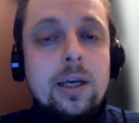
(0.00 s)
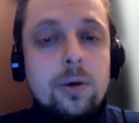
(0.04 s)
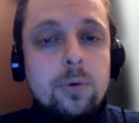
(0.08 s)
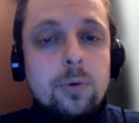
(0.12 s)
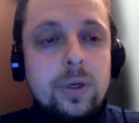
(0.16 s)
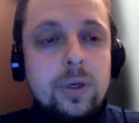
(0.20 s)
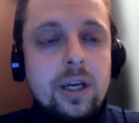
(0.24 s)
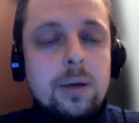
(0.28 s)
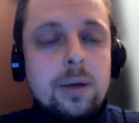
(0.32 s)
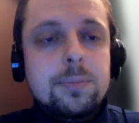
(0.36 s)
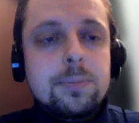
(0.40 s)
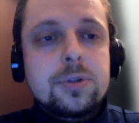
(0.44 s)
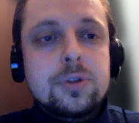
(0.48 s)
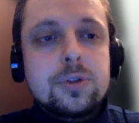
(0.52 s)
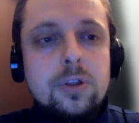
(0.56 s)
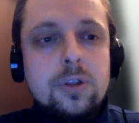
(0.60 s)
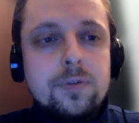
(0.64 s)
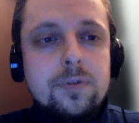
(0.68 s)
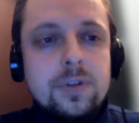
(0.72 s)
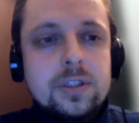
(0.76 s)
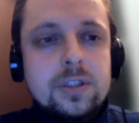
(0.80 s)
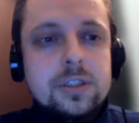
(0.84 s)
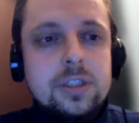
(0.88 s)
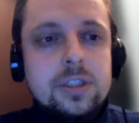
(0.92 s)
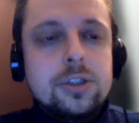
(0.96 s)
we are
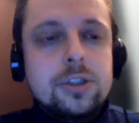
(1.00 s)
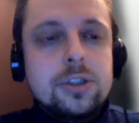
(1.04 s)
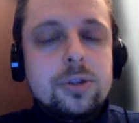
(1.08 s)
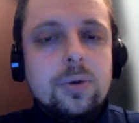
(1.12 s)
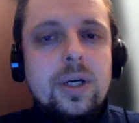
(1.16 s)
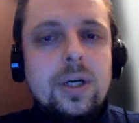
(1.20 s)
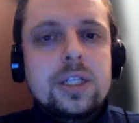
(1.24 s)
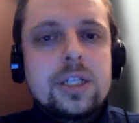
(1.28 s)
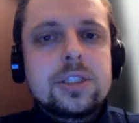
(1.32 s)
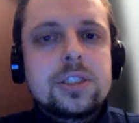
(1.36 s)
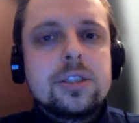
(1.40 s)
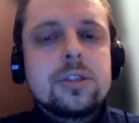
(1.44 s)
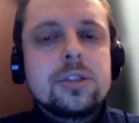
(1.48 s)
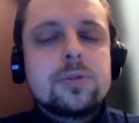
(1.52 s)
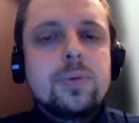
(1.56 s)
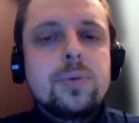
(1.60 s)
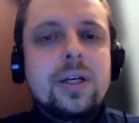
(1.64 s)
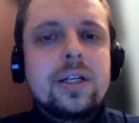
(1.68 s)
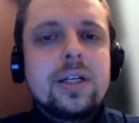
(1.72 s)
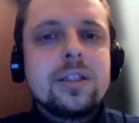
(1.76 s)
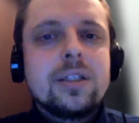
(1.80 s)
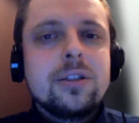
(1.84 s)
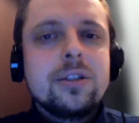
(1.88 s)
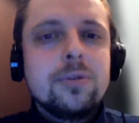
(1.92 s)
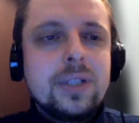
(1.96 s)
observing situations
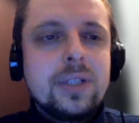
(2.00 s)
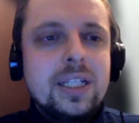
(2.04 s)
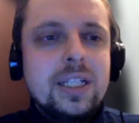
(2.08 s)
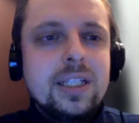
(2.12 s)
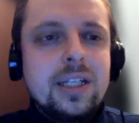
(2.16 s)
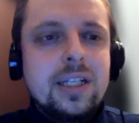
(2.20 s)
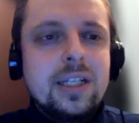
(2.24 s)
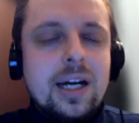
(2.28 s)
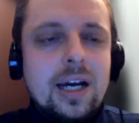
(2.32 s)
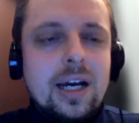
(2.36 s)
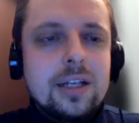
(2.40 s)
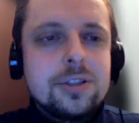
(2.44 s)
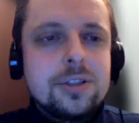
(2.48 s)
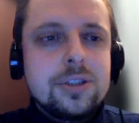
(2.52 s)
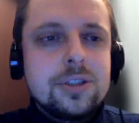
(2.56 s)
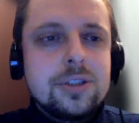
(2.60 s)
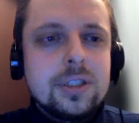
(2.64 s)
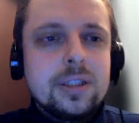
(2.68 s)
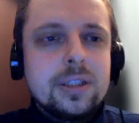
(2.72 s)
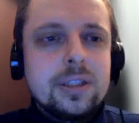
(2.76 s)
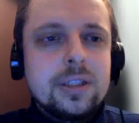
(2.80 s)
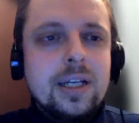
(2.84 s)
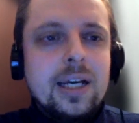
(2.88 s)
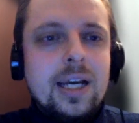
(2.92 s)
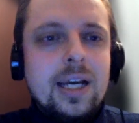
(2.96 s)
when green
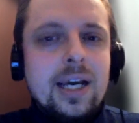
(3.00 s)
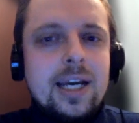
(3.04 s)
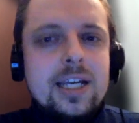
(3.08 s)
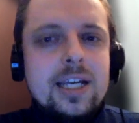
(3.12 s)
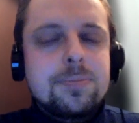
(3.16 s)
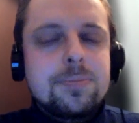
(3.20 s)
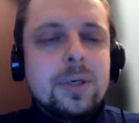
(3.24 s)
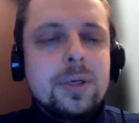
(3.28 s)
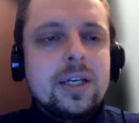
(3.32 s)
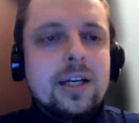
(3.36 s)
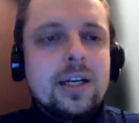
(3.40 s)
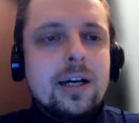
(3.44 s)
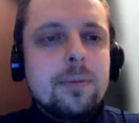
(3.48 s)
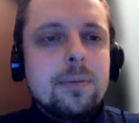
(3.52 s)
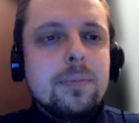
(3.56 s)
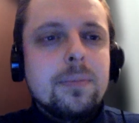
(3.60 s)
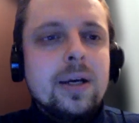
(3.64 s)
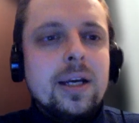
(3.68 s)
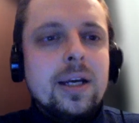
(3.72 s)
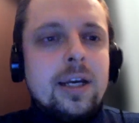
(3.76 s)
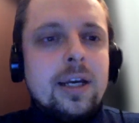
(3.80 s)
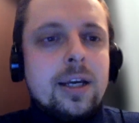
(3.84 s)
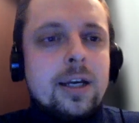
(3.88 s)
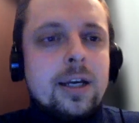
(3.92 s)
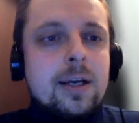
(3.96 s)
hydrogen has become
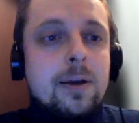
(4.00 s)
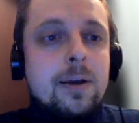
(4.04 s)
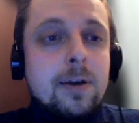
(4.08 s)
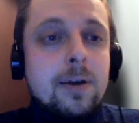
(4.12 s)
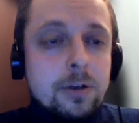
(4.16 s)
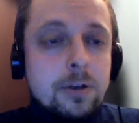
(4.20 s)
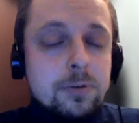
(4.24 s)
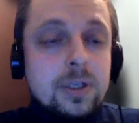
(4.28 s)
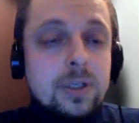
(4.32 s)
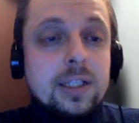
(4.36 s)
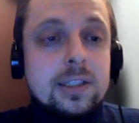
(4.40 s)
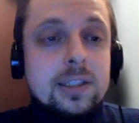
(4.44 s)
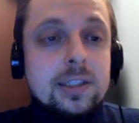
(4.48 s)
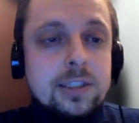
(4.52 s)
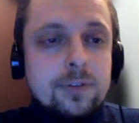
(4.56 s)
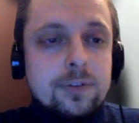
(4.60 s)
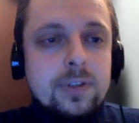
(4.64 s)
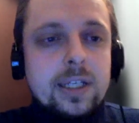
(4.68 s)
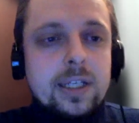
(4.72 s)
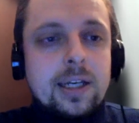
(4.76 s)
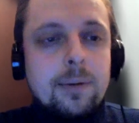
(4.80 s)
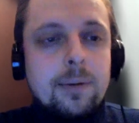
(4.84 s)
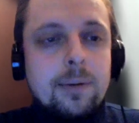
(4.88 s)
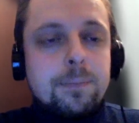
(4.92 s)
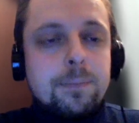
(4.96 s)

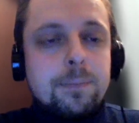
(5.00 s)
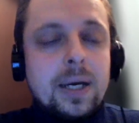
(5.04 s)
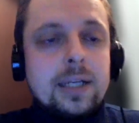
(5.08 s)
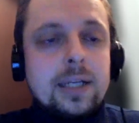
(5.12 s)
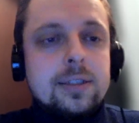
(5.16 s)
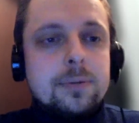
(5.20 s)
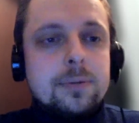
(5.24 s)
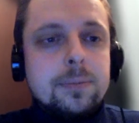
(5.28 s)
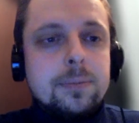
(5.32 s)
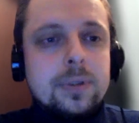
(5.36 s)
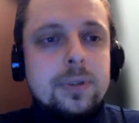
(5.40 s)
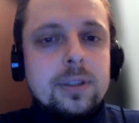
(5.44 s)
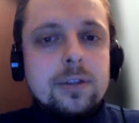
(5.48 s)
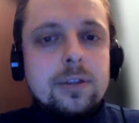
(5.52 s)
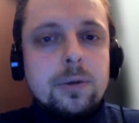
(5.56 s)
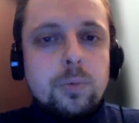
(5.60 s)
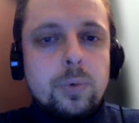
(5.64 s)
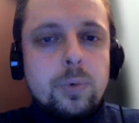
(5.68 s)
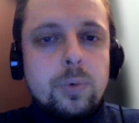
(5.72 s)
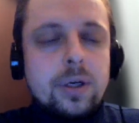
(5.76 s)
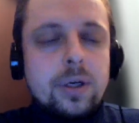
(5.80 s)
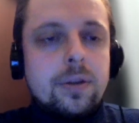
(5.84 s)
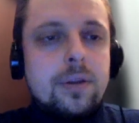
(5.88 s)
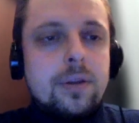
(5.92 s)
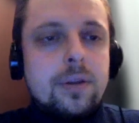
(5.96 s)
relatively compatible
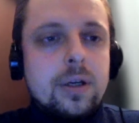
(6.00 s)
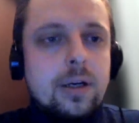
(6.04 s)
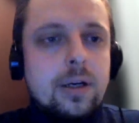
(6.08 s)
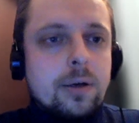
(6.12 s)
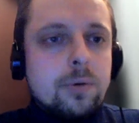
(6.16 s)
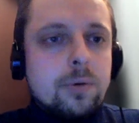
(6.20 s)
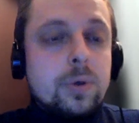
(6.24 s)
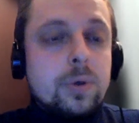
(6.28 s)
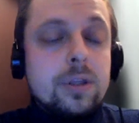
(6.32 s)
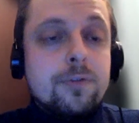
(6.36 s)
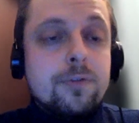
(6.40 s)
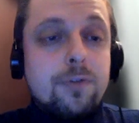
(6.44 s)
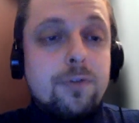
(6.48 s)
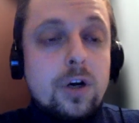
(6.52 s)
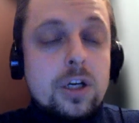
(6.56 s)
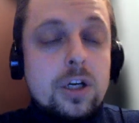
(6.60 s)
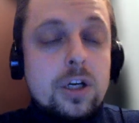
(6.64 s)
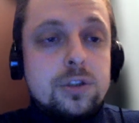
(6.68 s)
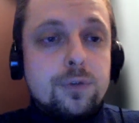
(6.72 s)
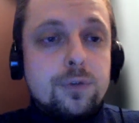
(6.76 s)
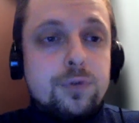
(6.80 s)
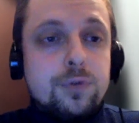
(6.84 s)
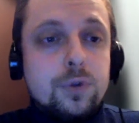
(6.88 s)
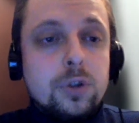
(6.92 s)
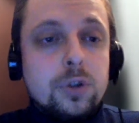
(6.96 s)
with, uh, with
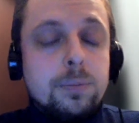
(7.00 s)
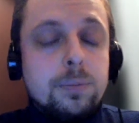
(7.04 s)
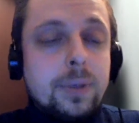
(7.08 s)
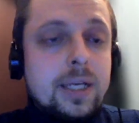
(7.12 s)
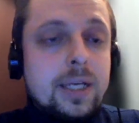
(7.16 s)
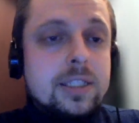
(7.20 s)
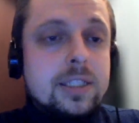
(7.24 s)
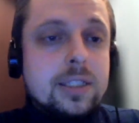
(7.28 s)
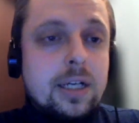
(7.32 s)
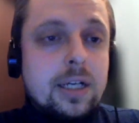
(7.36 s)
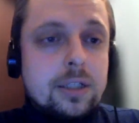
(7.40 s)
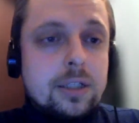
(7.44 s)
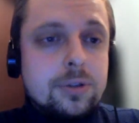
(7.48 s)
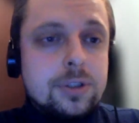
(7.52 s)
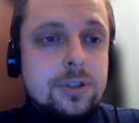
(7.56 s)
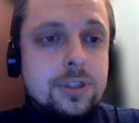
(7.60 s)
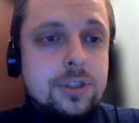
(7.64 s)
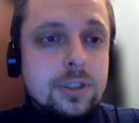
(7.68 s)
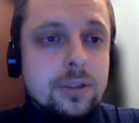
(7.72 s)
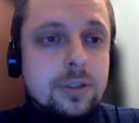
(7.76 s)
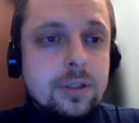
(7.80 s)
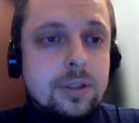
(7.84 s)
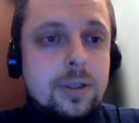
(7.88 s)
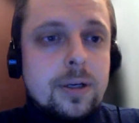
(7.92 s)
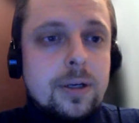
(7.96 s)
fossil fuel based hydrogen.
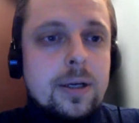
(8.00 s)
